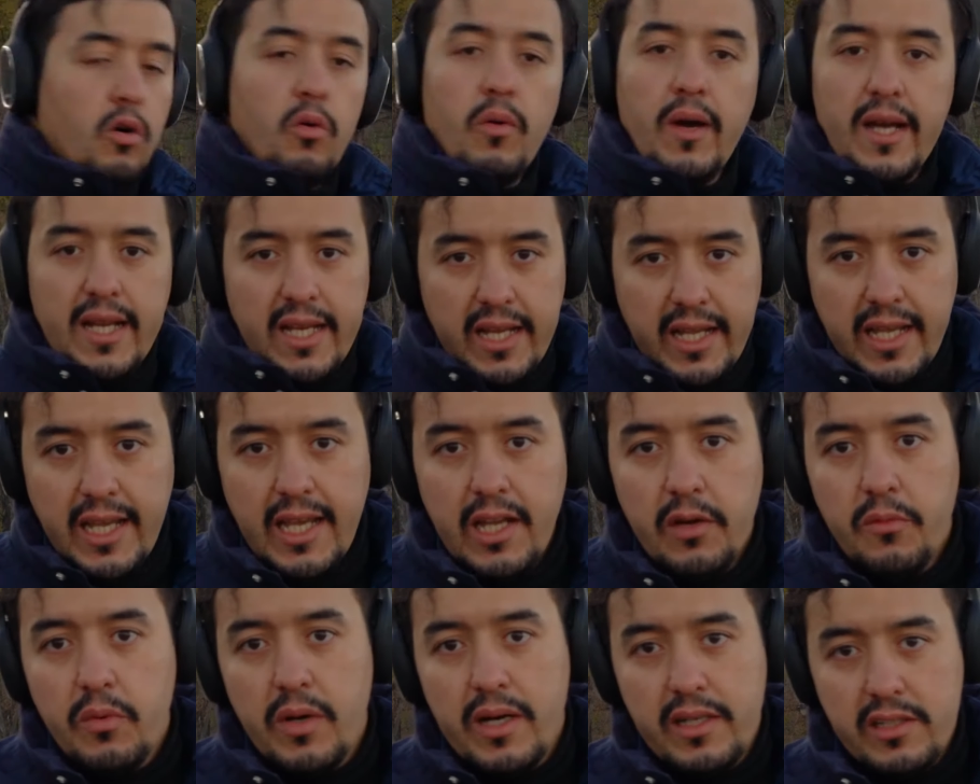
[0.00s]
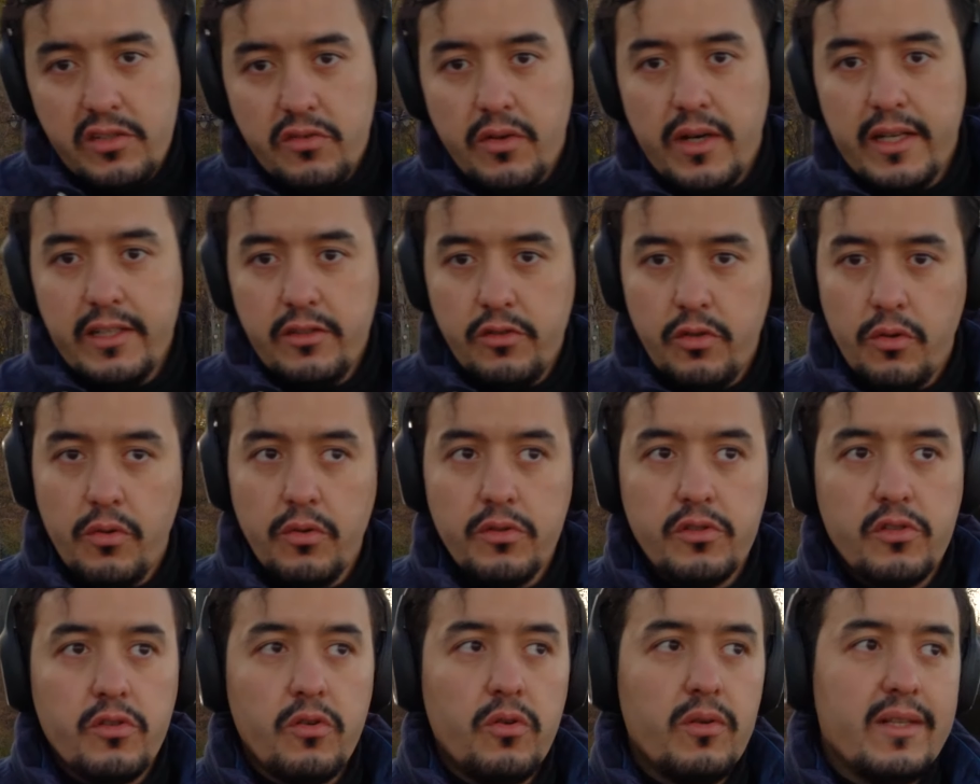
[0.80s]
while here we are trying to
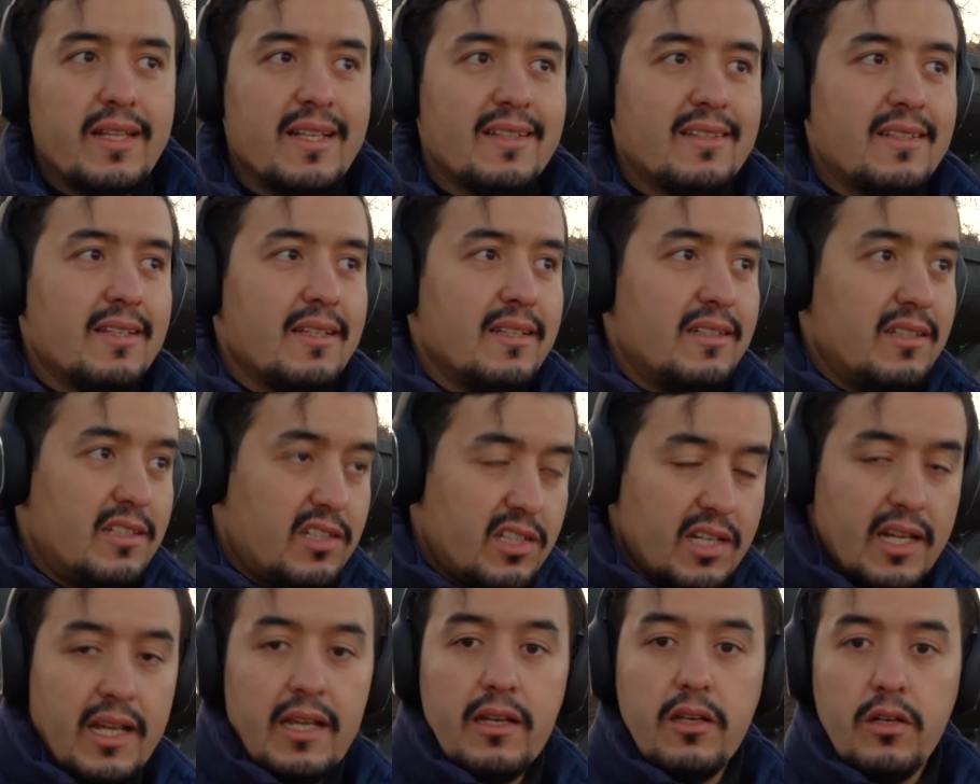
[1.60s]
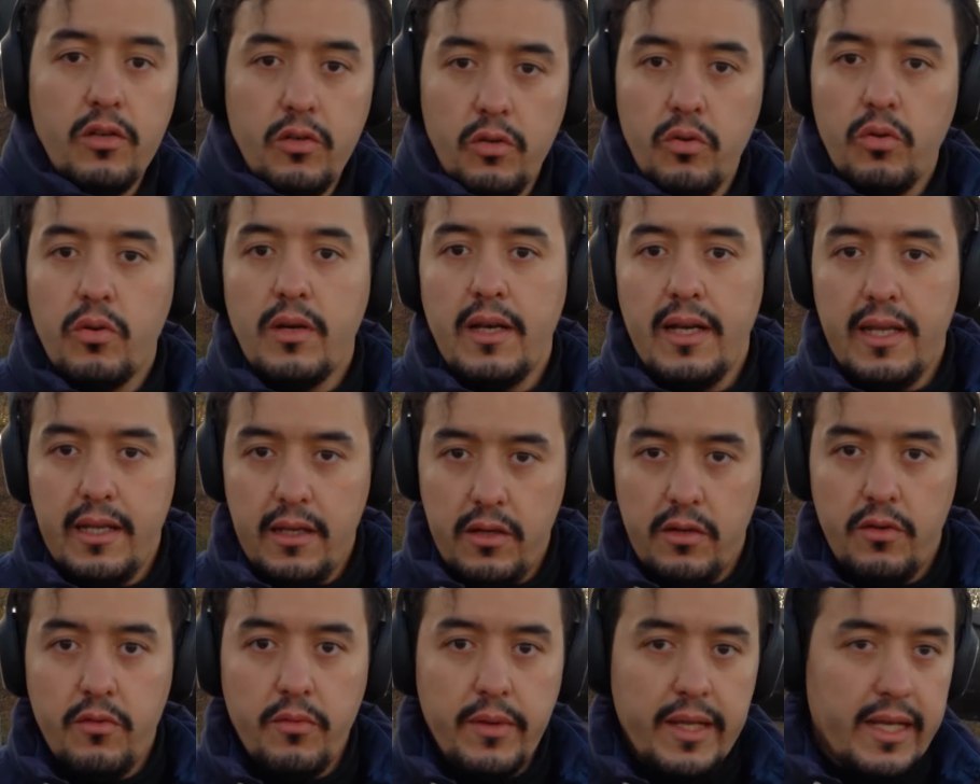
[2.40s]
control that chain
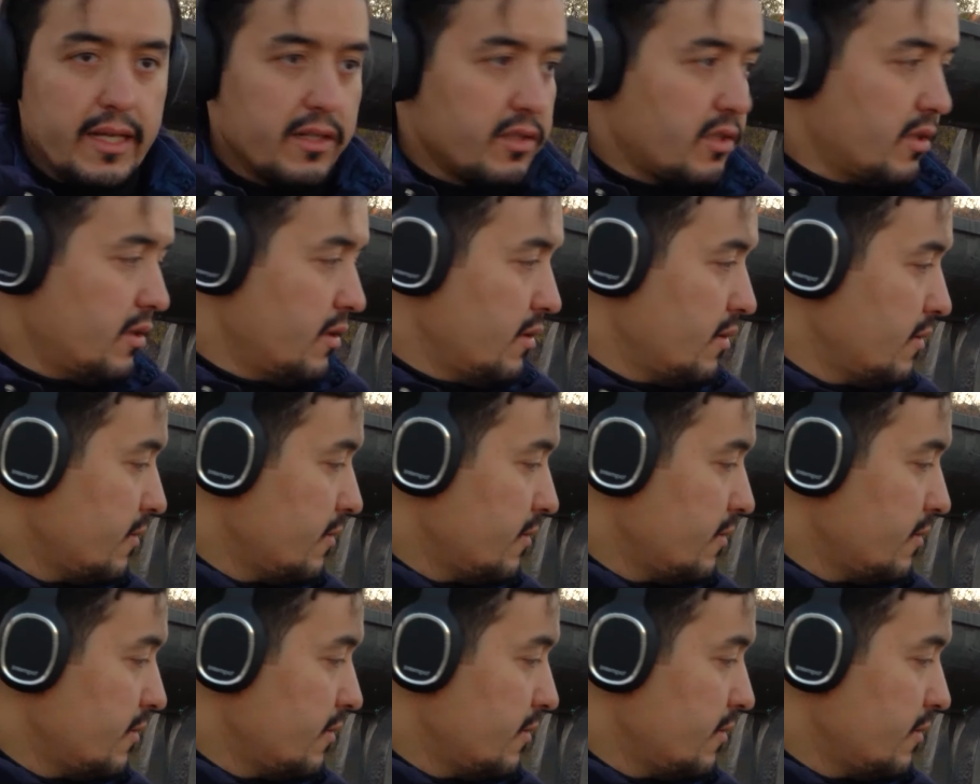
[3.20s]
nuclear reaction.